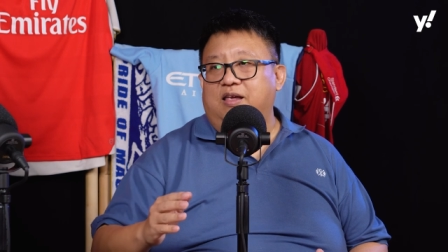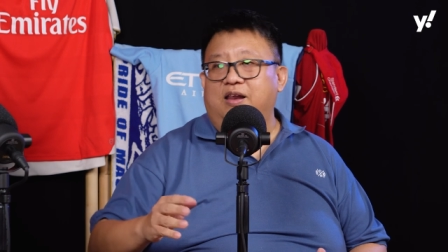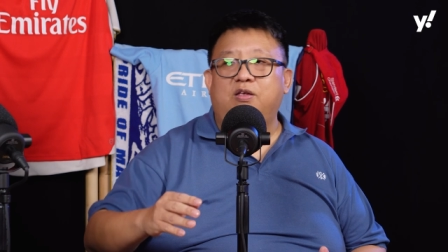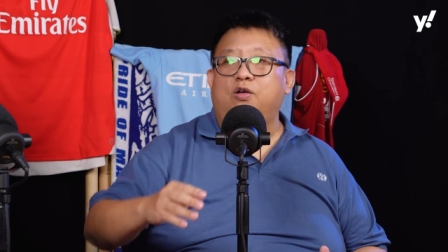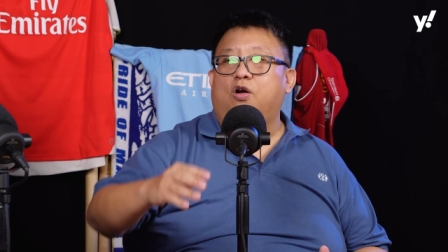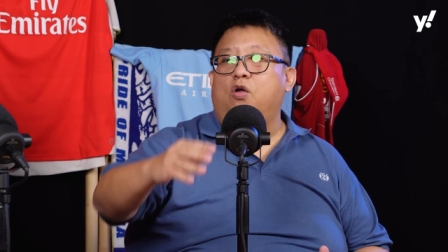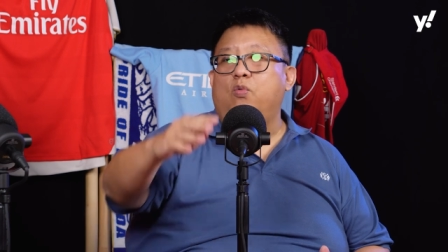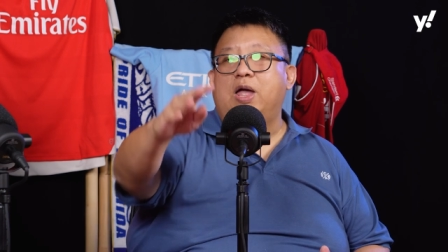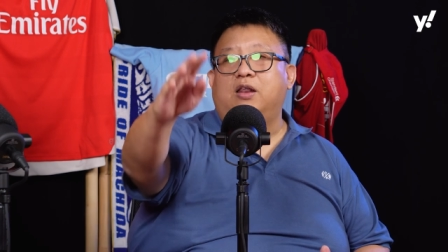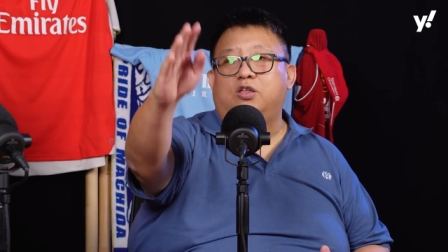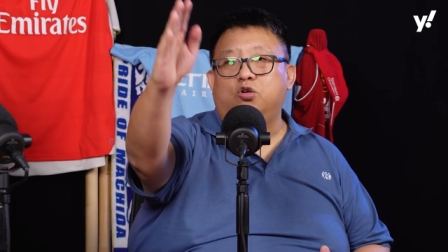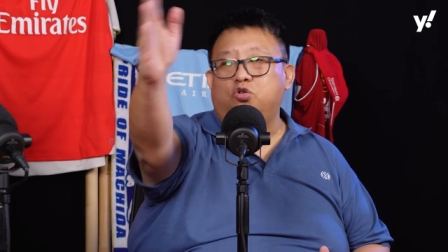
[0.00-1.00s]
And then you got to wait
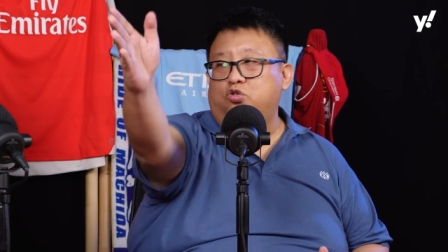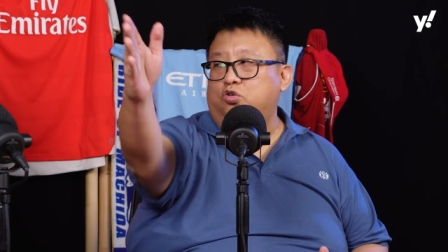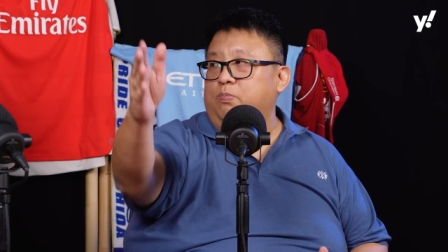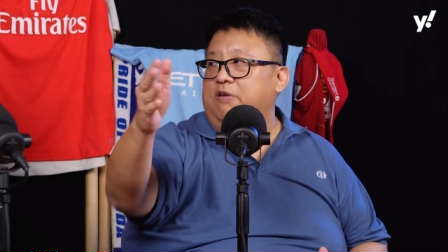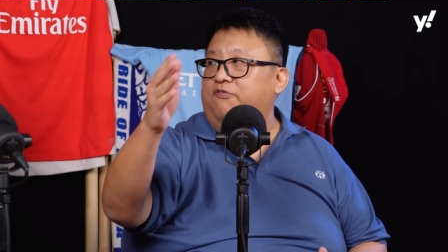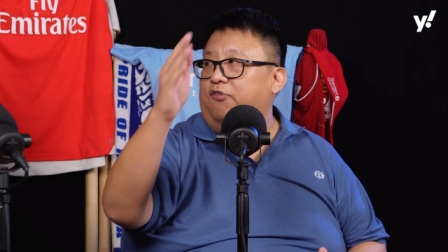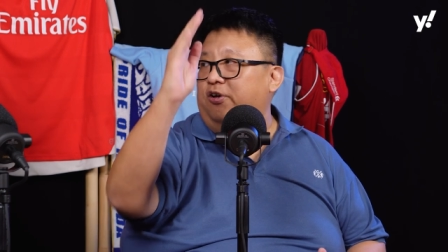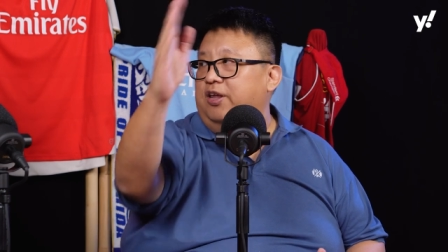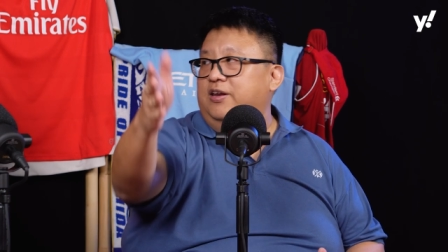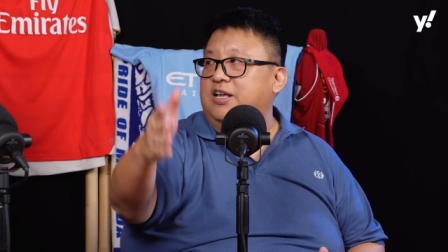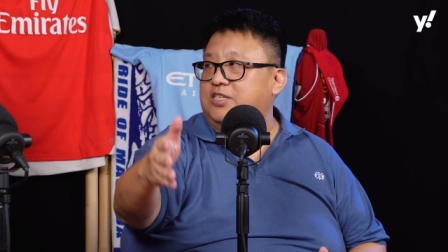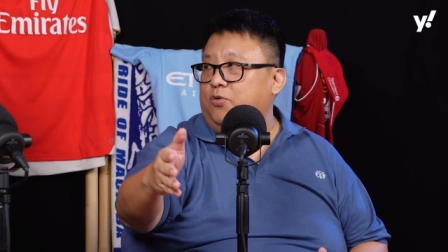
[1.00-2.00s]
until June before
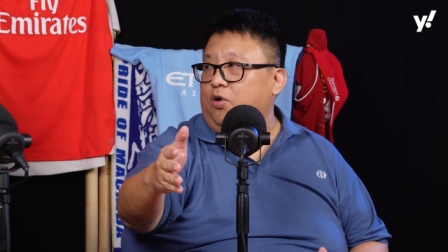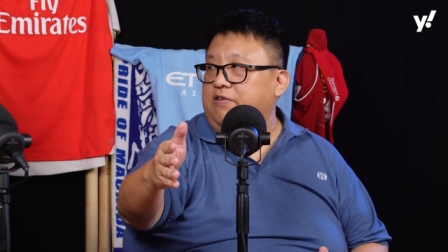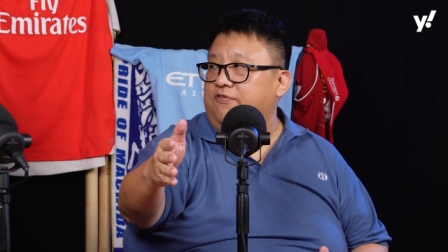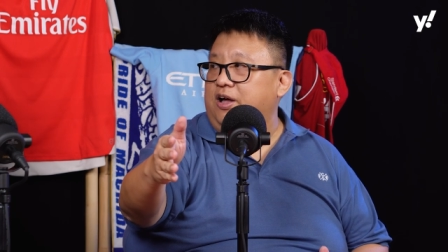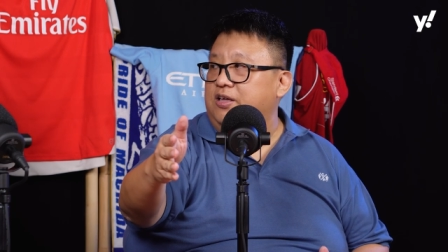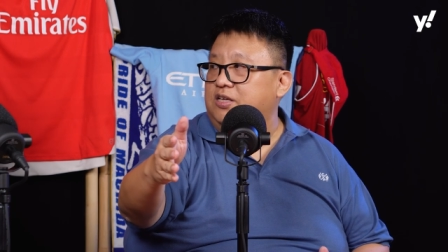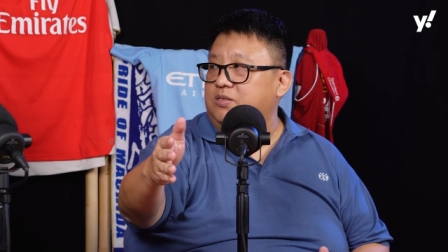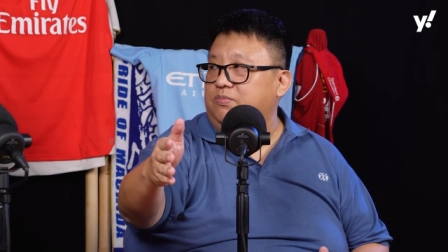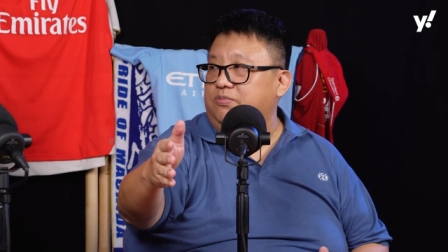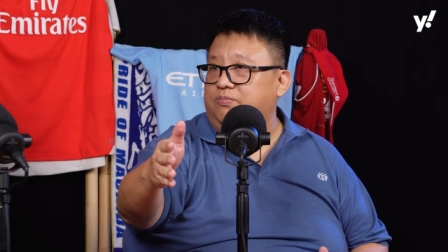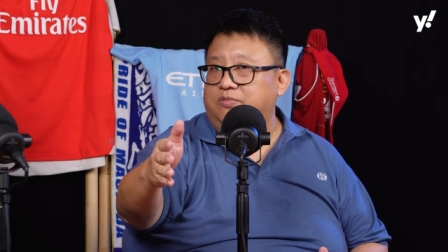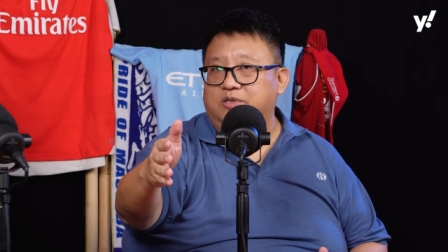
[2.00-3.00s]
the next qualifiers yep.